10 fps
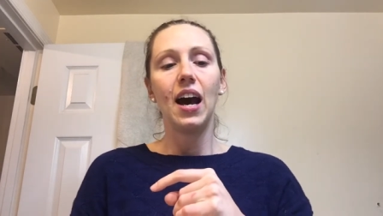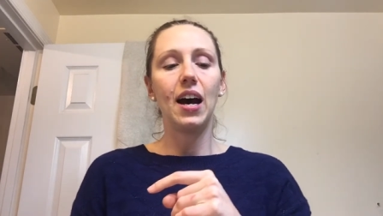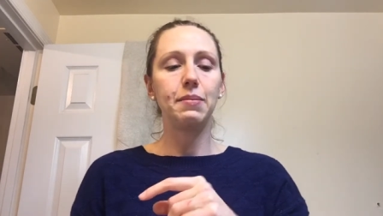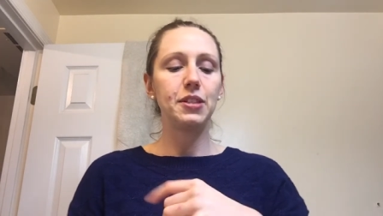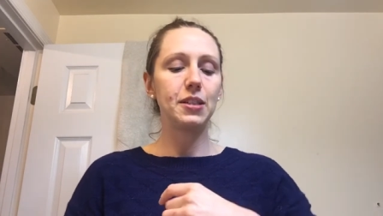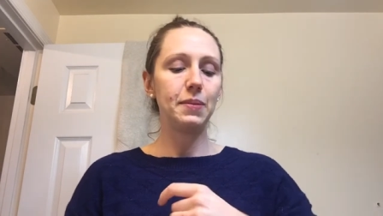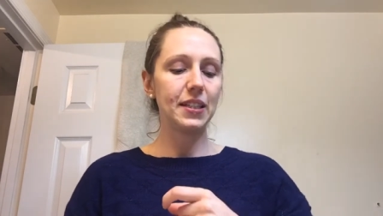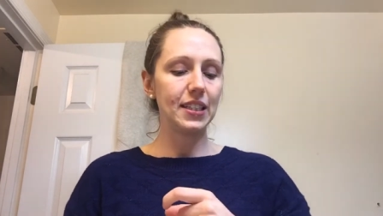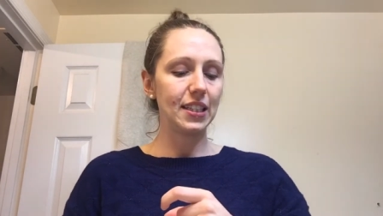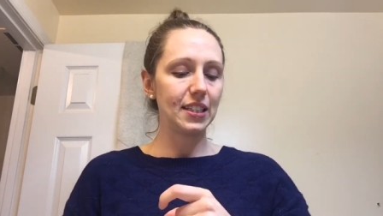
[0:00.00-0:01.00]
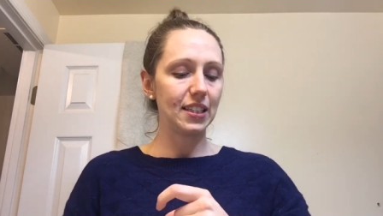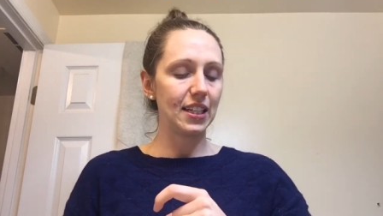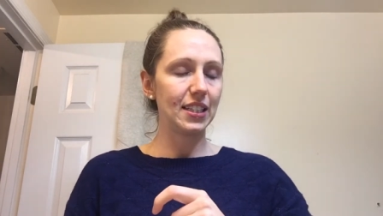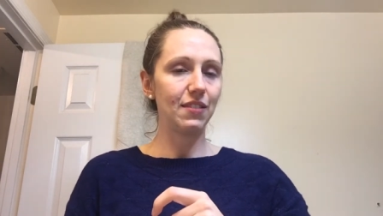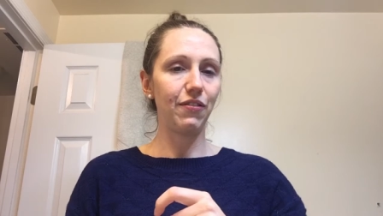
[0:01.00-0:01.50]
um, just because it's
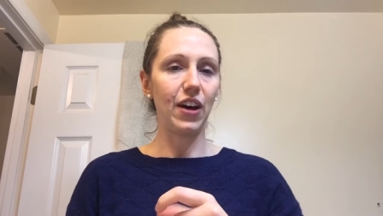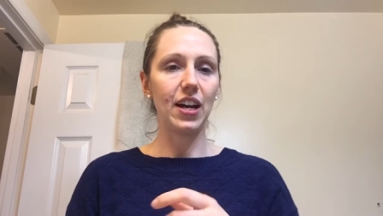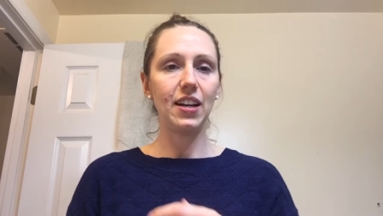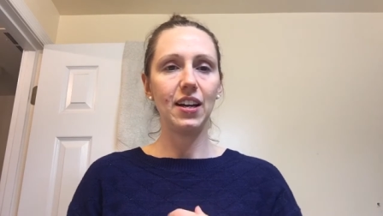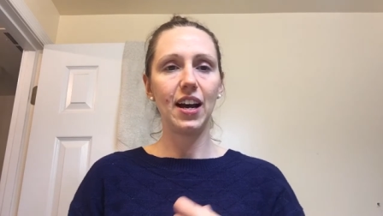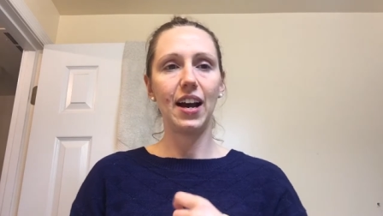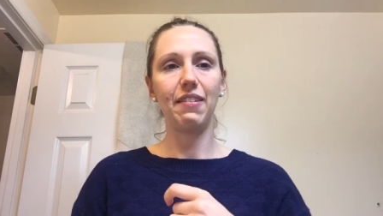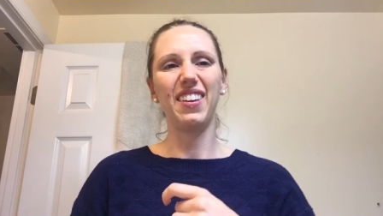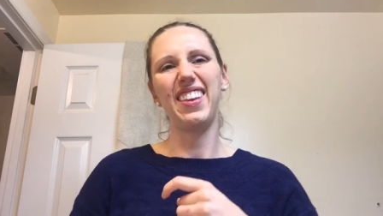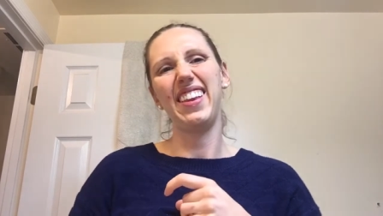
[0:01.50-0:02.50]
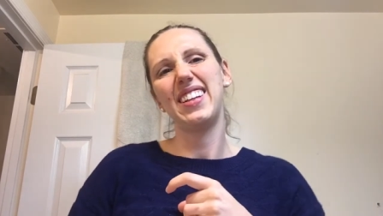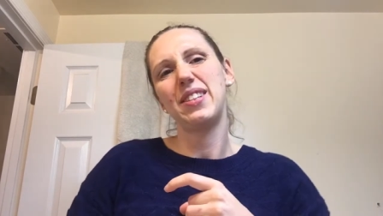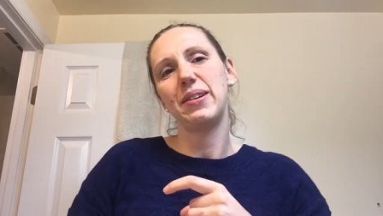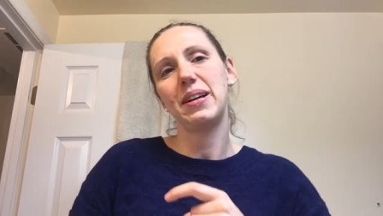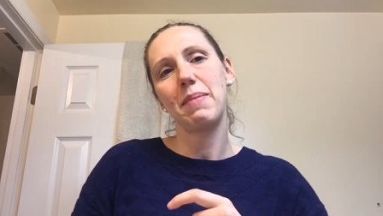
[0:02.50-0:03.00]
it's fun. I really like
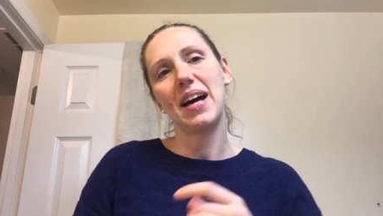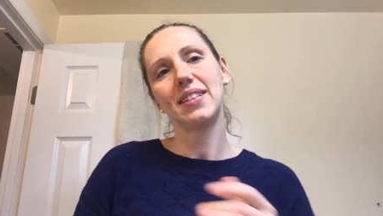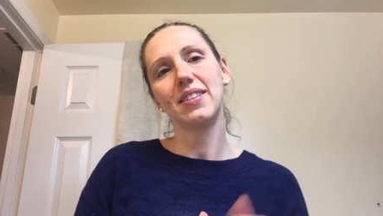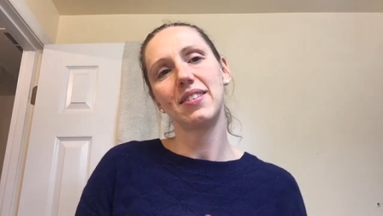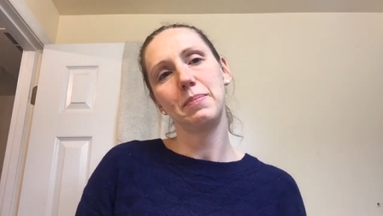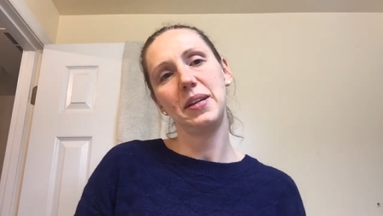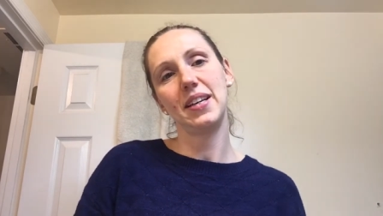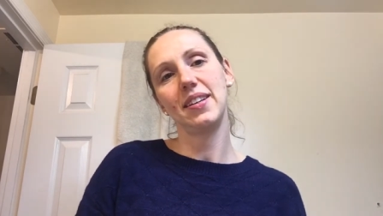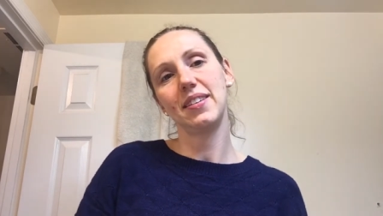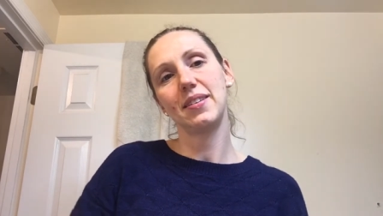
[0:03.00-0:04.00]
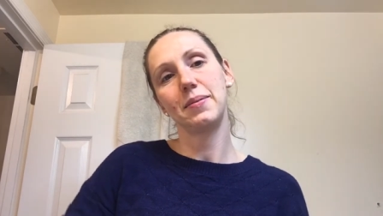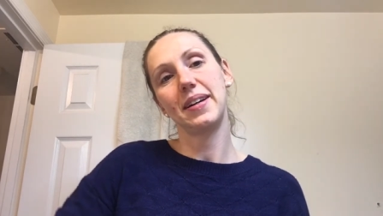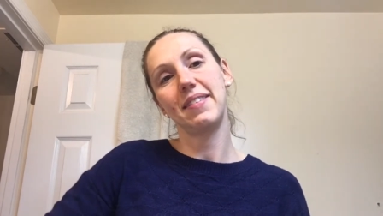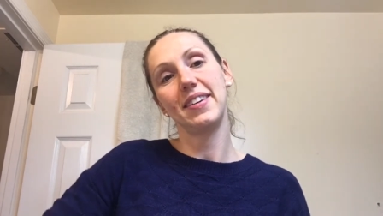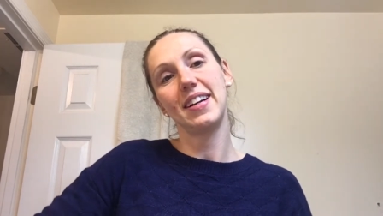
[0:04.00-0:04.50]
doing a mask or a peel or
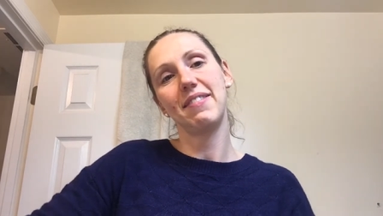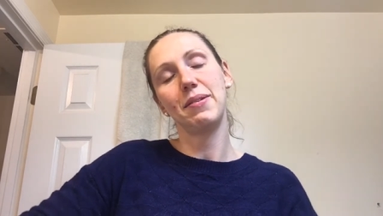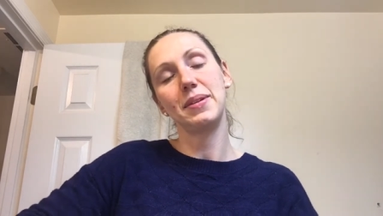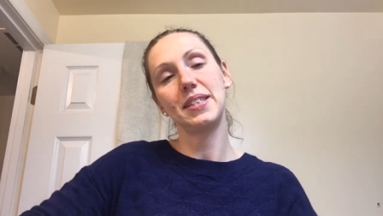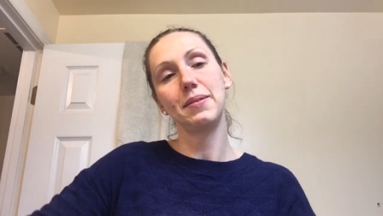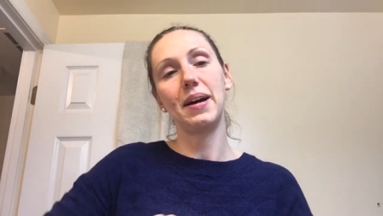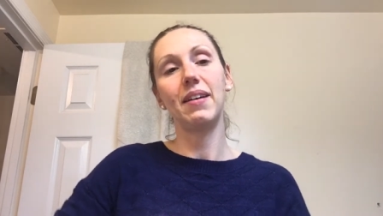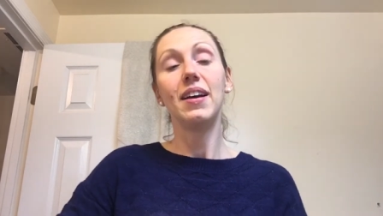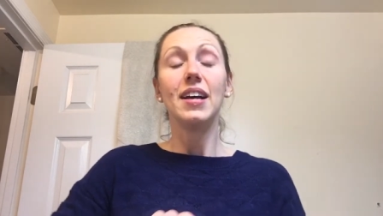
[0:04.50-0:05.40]
whatever every once in a while.